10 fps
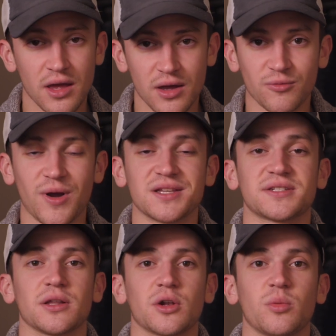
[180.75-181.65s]
rest
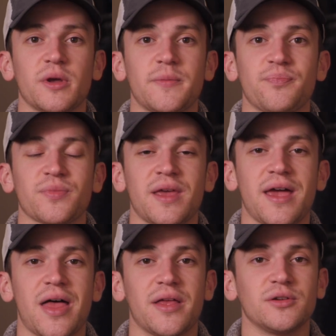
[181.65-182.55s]
a little bit,
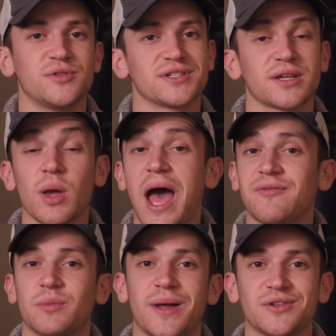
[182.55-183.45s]
and then you just have
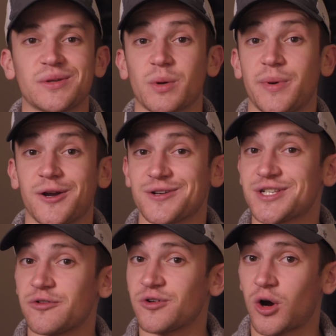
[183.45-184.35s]
to mentally prepare
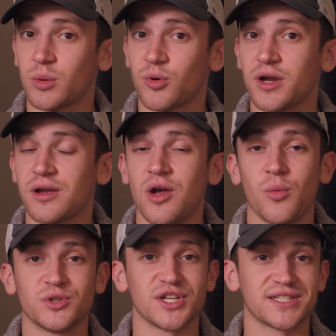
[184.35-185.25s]
yourself for heartbreak,
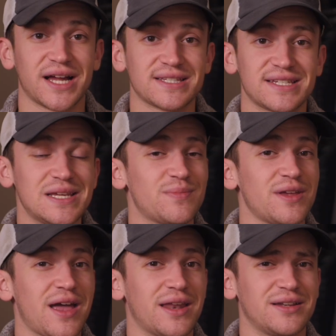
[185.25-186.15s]
which is not steep
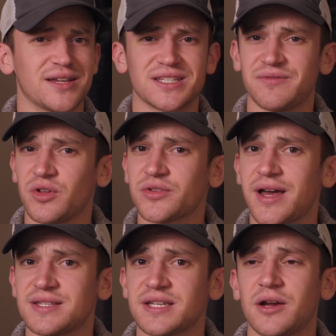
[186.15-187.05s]
and doesn't even look
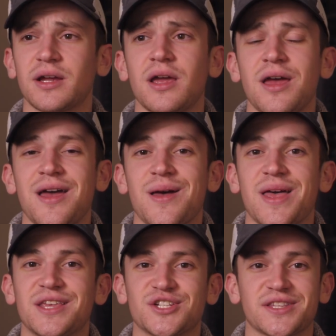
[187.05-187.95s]
that scary.
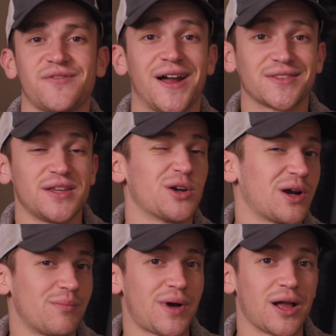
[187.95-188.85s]
It's just the fact that you're
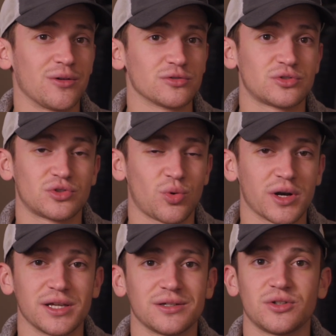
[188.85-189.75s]
at mile
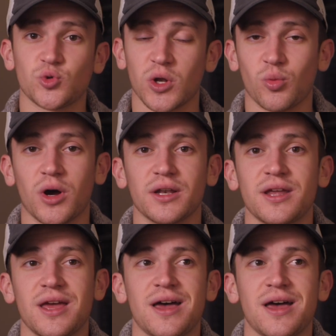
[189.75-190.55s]
20, 21.